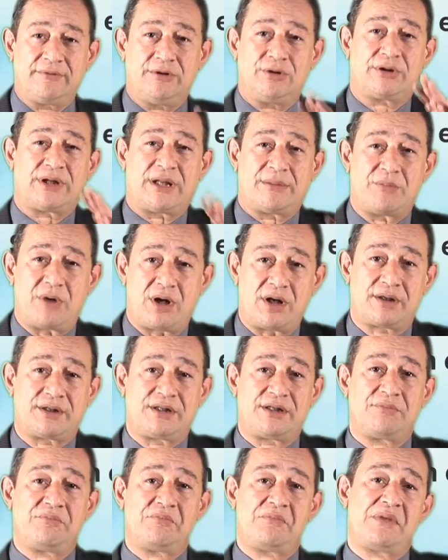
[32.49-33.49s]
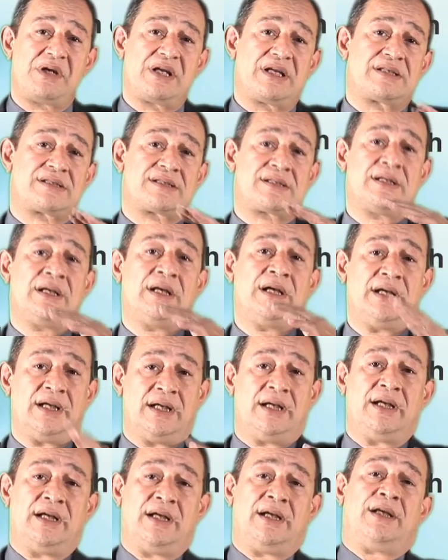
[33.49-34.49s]
We looked at marketing mix,
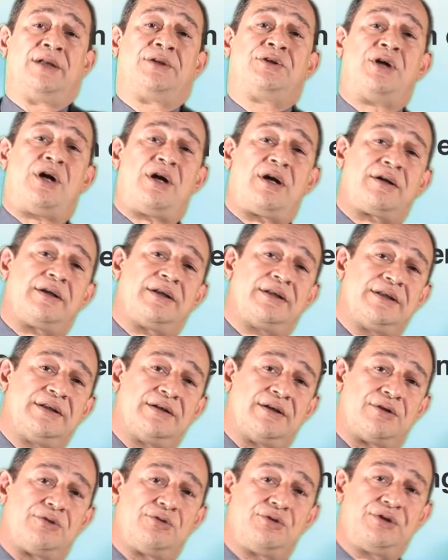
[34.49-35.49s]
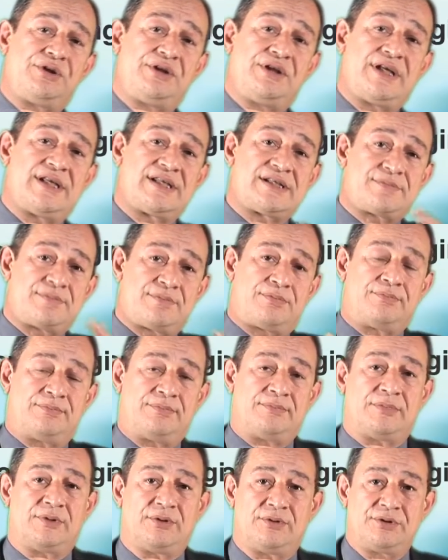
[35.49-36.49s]
targeting our audience,
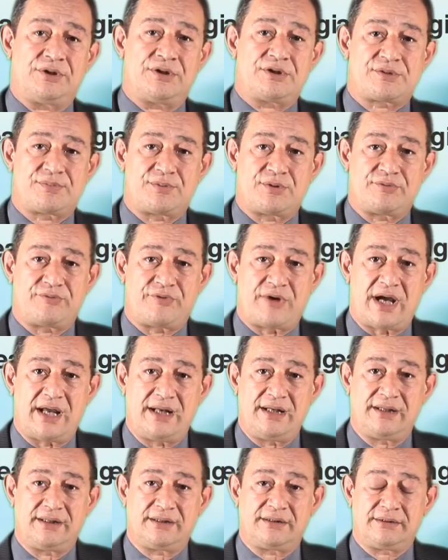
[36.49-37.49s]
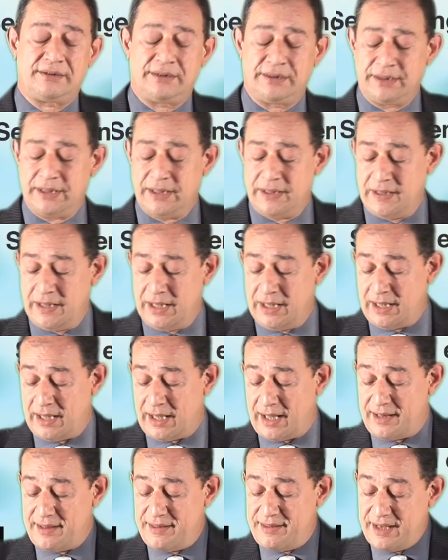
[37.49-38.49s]
audience profiling,
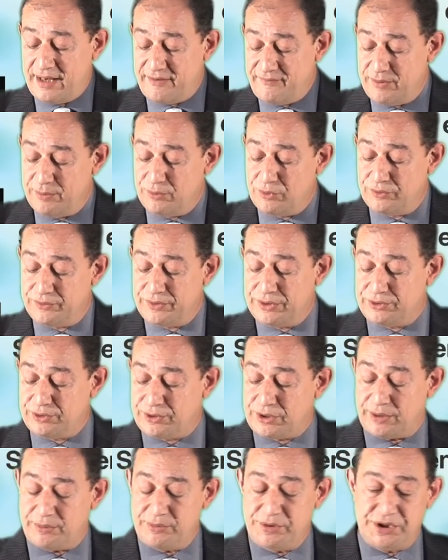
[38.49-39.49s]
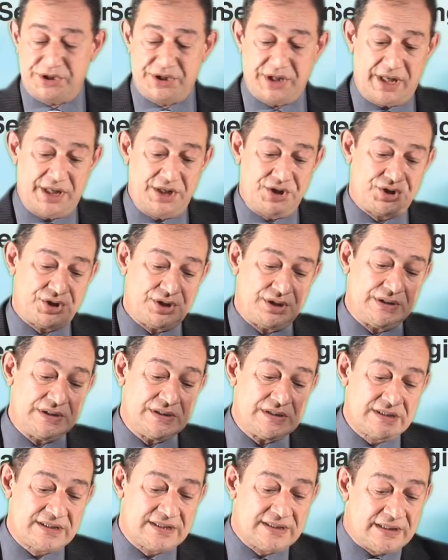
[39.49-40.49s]
and then we moved into
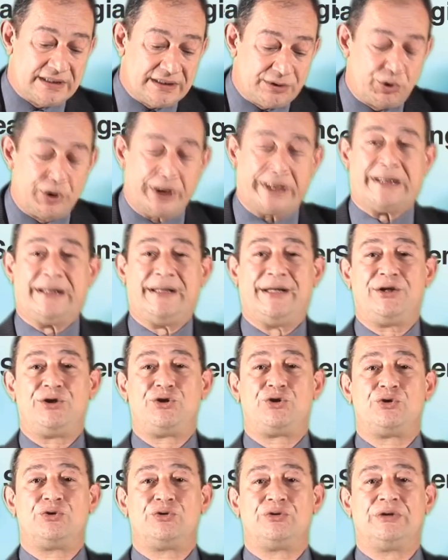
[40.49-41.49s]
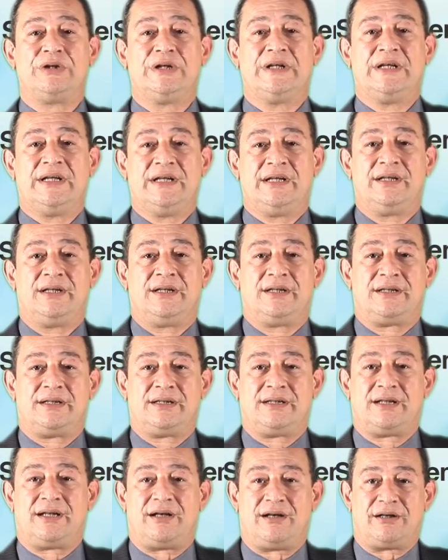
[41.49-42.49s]
communications, quickly into
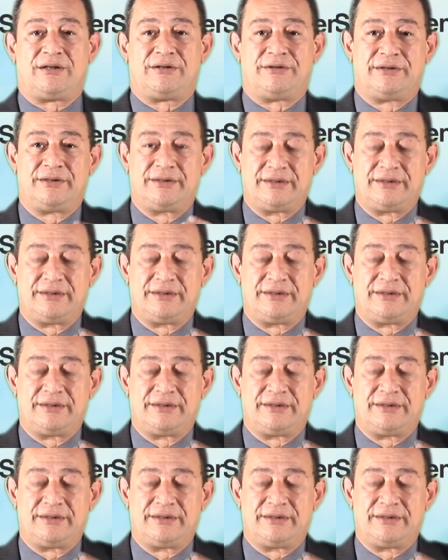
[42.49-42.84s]
our